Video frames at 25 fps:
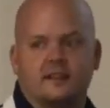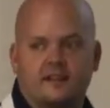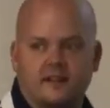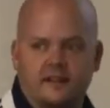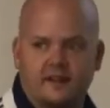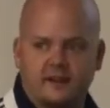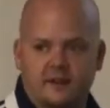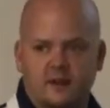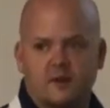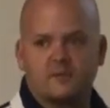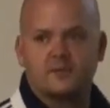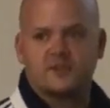
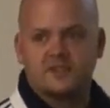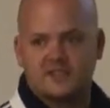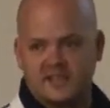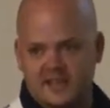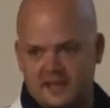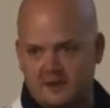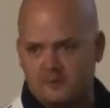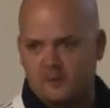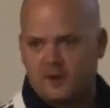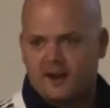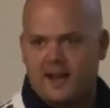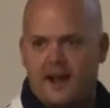I'd love to
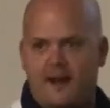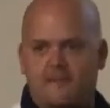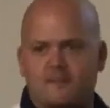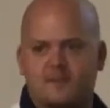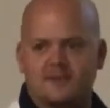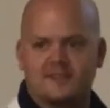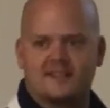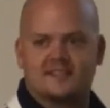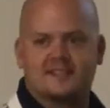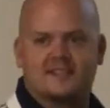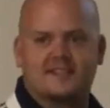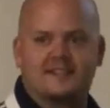see what
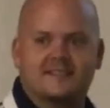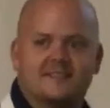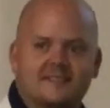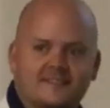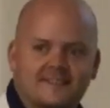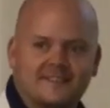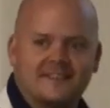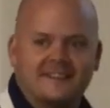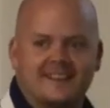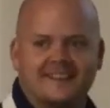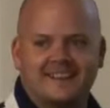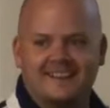happens
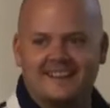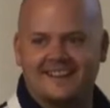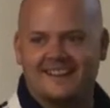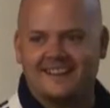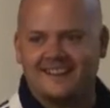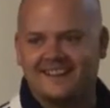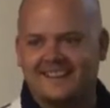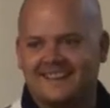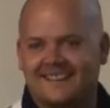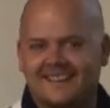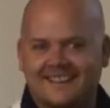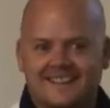
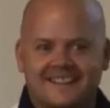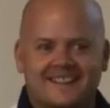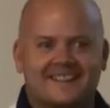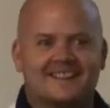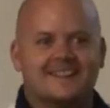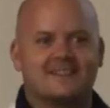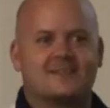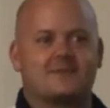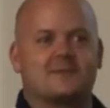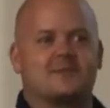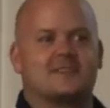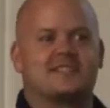
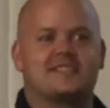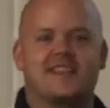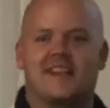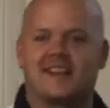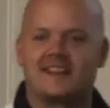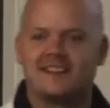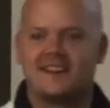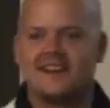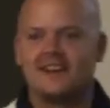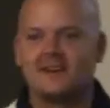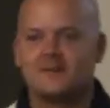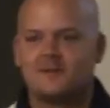to his
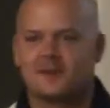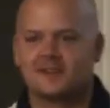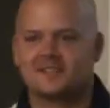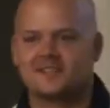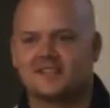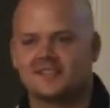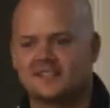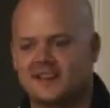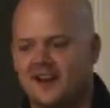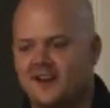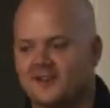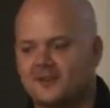technique once
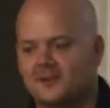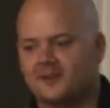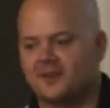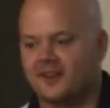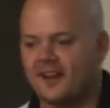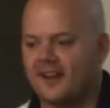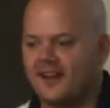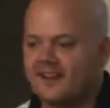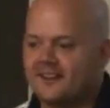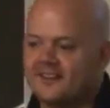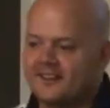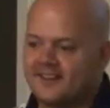I start doing
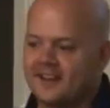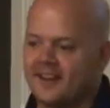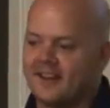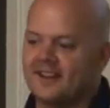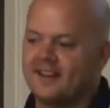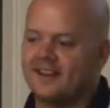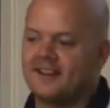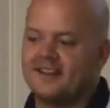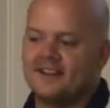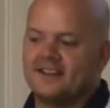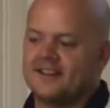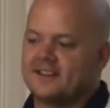that, okay?
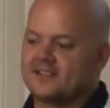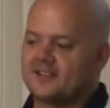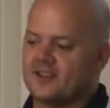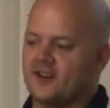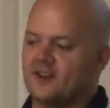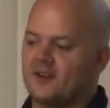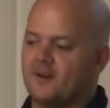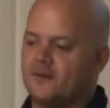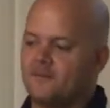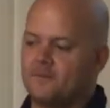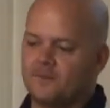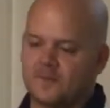
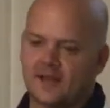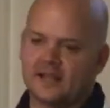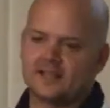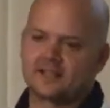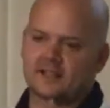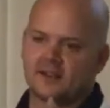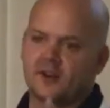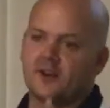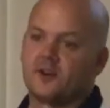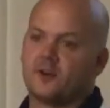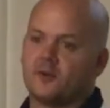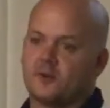So that's
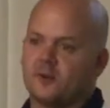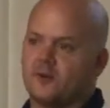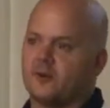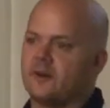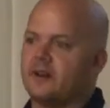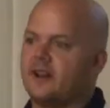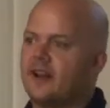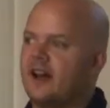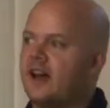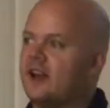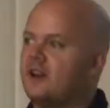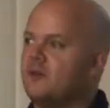another one.
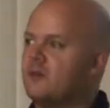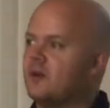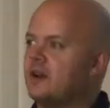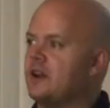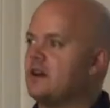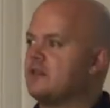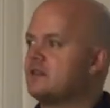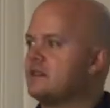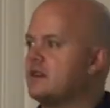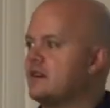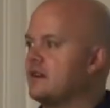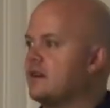Anyone
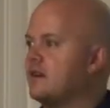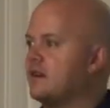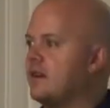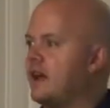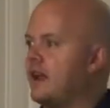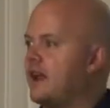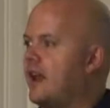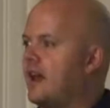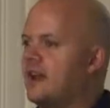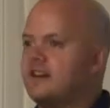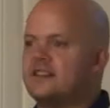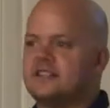out there,
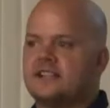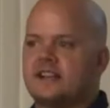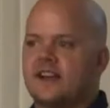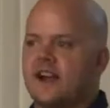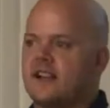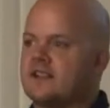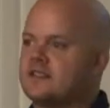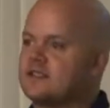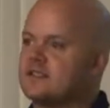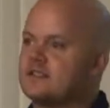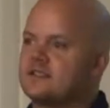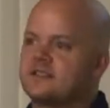anything
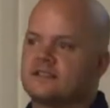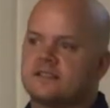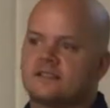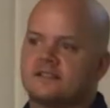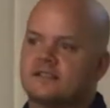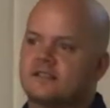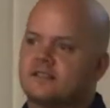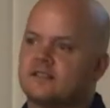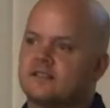else?